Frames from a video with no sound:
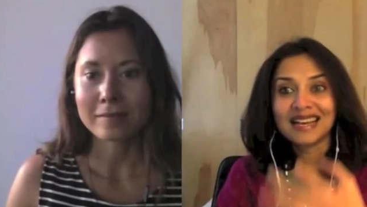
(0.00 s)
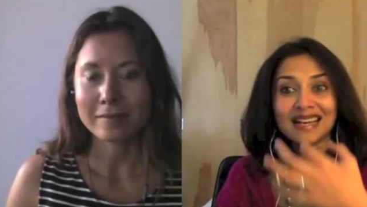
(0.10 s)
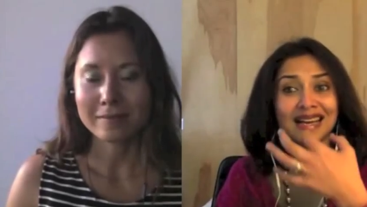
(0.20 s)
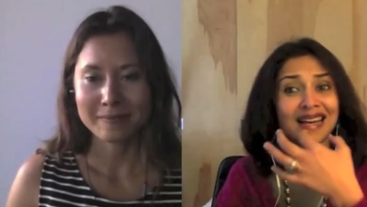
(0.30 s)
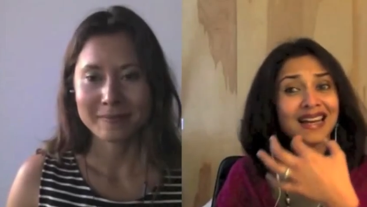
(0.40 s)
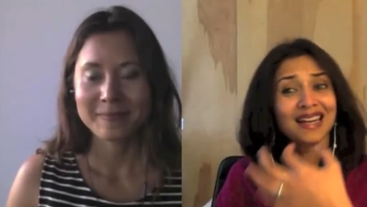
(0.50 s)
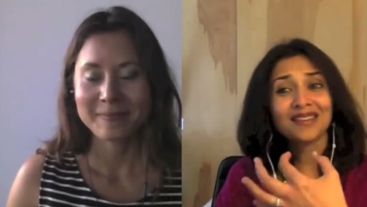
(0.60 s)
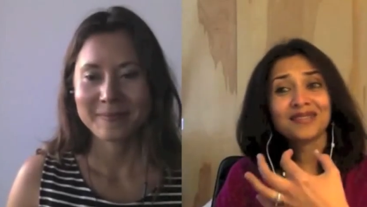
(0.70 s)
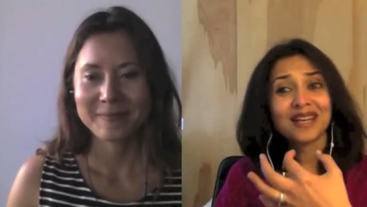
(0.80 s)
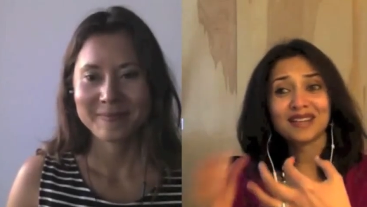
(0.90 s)
Speaker 1: and I
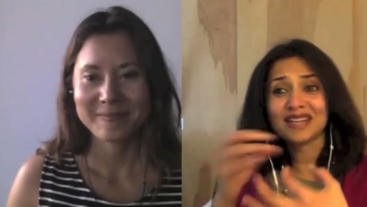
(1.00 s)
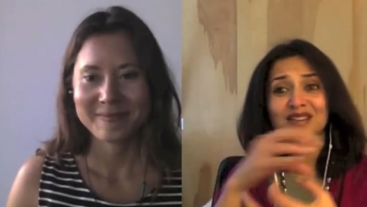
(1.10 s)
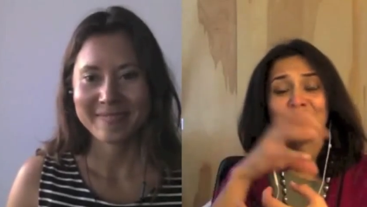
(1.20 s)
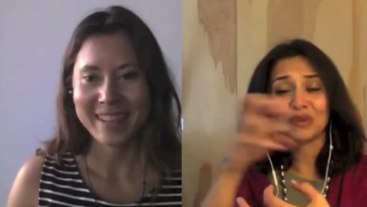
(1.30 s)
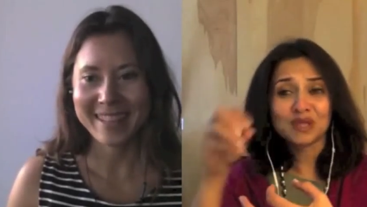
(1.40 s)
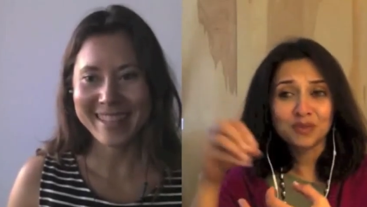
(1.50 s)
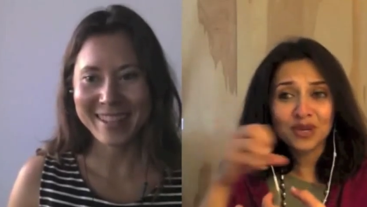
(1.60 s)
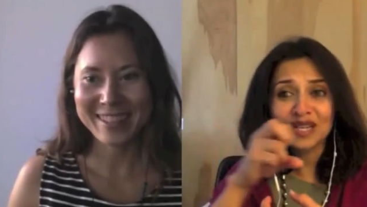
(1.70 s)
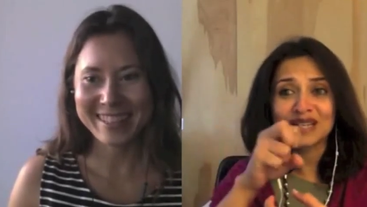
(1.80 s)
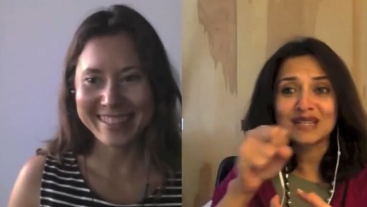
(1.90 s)
have and that you know
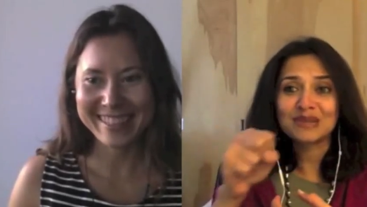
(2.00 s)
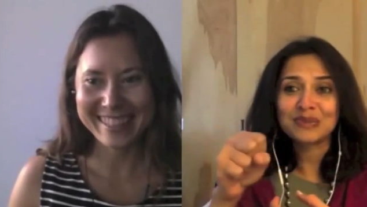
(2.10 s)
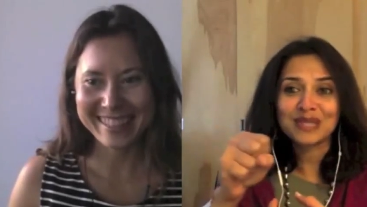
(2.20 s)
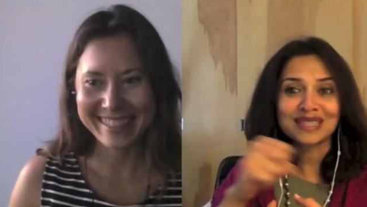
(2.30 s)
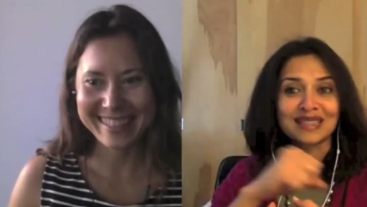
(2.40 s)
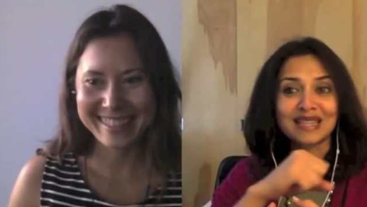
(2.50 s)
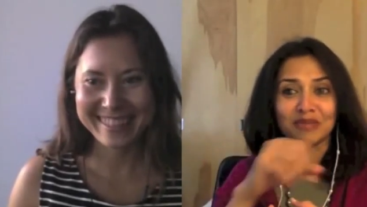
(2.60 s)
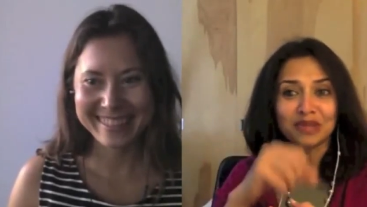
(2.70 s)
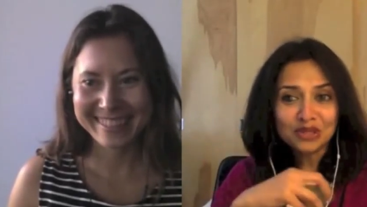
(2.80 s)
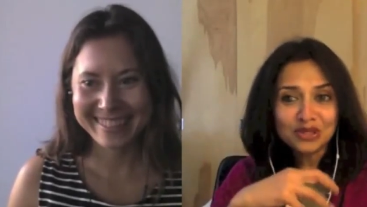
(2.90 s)
sprinkle delicious. it with
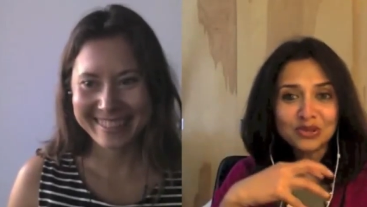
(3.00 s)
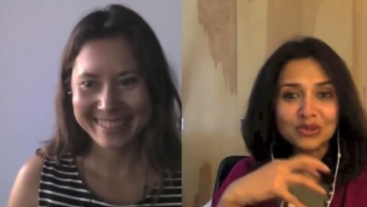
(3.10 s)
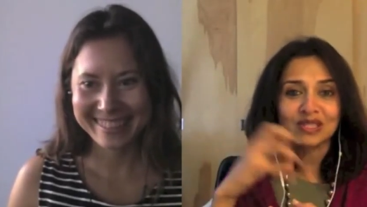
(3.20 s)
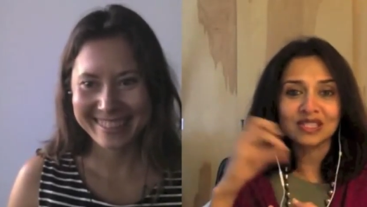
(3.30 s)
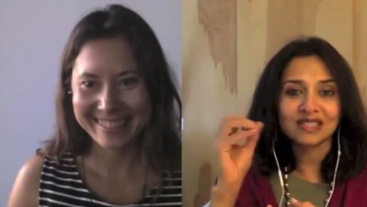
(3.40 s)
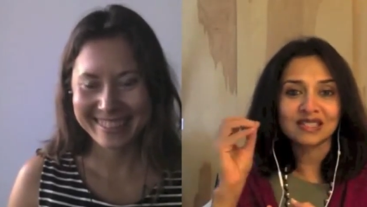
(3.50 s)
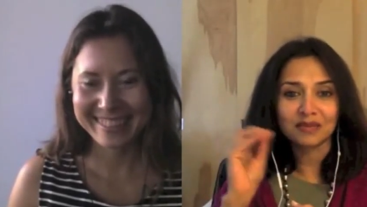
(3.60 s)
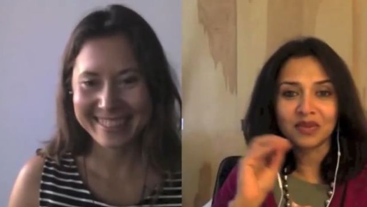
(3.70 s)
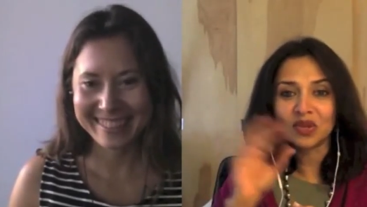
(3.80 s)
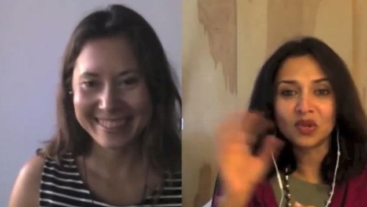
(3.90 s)
lemon juice and
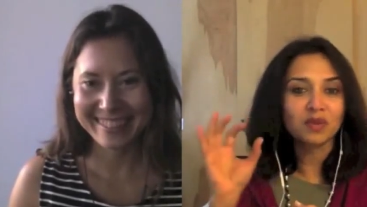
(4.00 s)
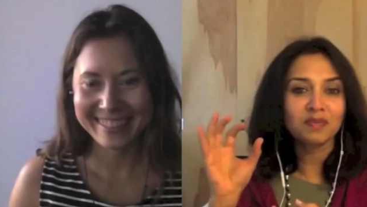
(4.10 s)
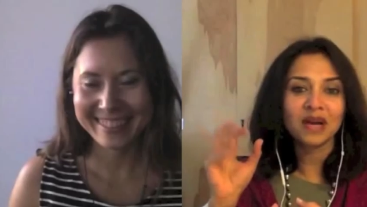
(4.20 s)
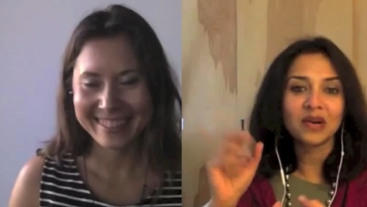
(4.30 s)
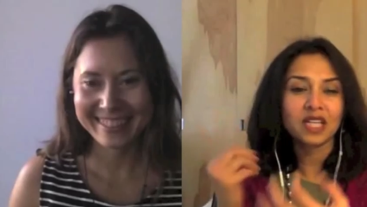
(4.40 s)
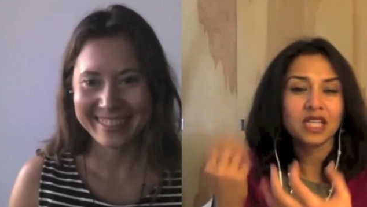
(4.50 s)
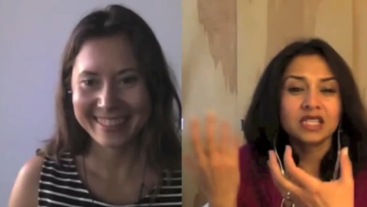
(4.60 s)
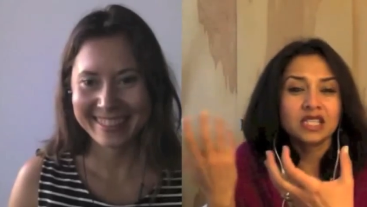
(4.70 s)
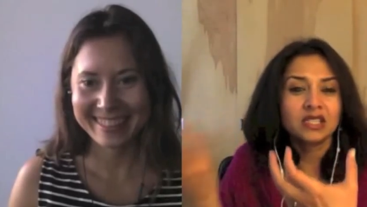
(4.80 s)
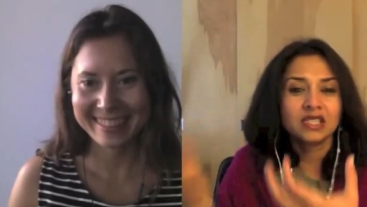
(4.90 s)
some cumin powder.
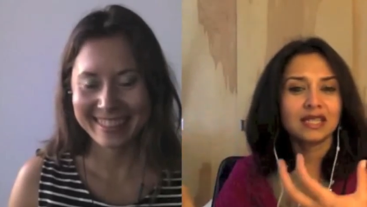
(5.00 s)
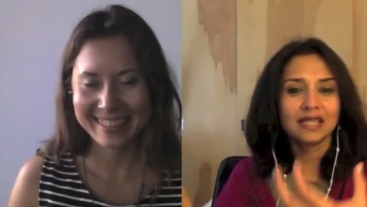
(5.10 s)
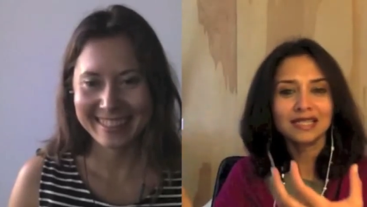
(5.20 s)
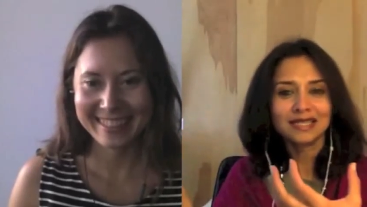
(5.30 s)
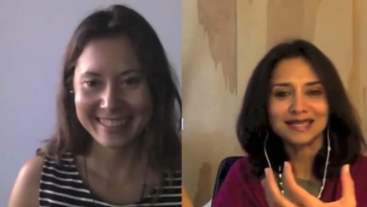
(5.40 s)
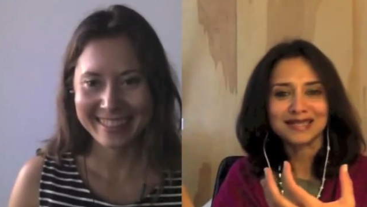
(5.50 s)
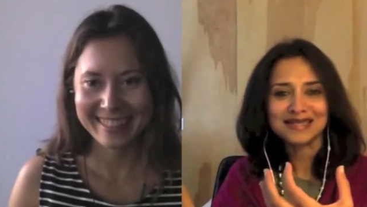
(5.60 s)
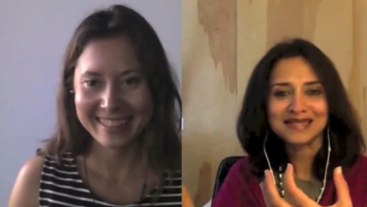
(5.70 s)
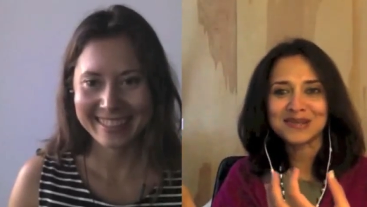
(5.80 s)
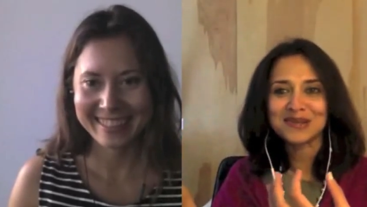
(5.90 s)
It's just
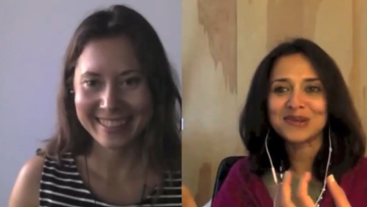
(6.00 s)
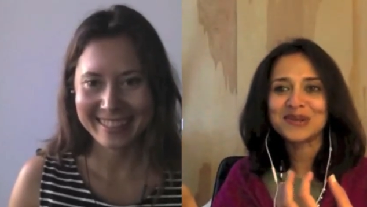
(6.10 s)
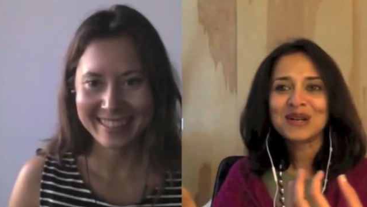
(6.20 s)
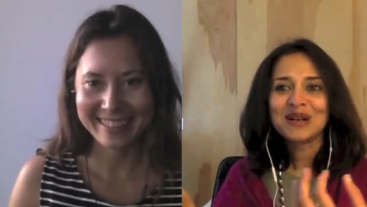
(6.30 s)
deliciousness. So